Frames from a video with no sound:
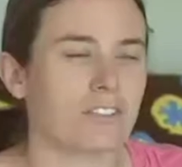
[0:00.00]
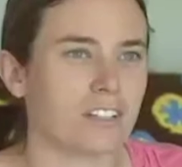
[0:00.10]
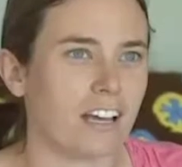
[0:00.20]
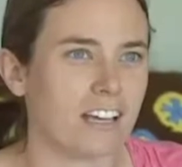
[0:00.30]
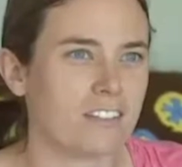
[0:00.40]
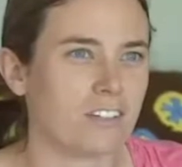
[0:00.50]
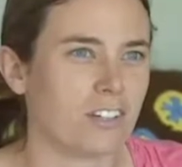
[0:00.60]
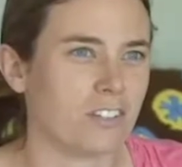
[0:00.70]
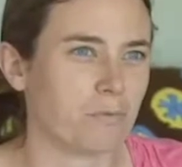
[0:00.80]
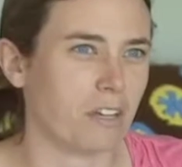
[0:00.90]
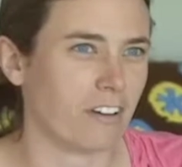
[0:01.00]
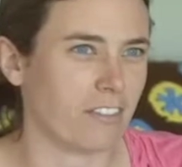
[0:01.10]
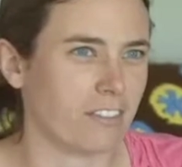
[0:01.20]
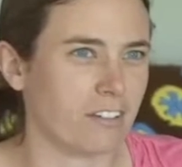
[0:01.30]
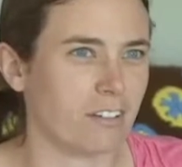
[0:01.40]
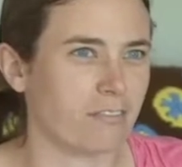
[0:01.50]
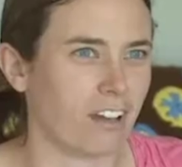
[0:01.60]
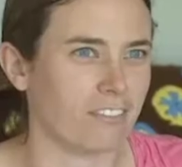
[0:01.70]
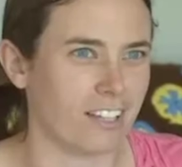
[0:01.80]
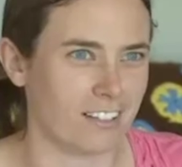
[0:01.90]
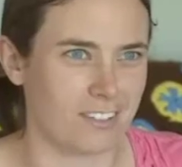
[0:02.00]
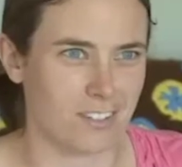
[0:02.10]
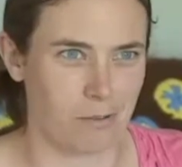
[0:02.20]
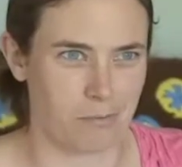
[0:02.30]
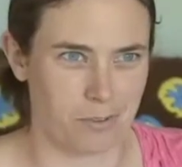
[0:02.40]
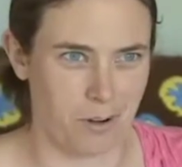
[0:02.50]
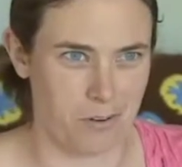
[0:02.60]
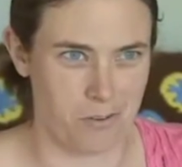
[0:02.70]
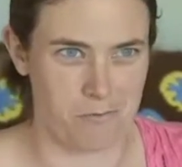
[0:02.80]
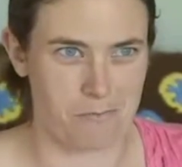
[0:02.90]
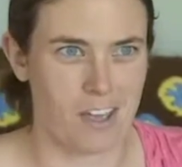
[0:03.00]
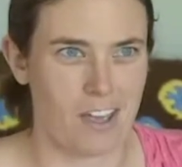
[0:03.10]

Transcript: over the last 2 years, we have had 35 kids come through our home.